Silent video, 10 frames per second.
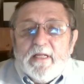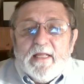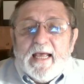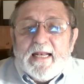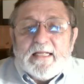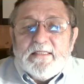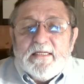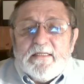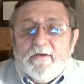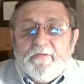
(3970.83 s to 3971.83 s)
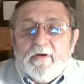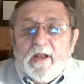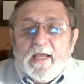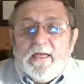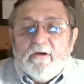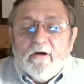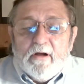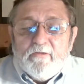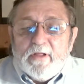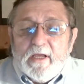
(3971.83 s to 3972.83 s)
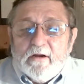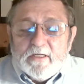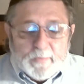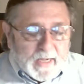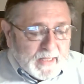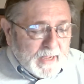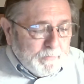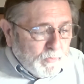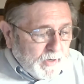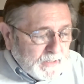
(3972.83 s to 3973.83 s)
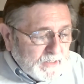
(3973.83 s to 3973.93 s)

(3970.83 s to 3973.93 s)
had existed for 90 or 100 years by that point.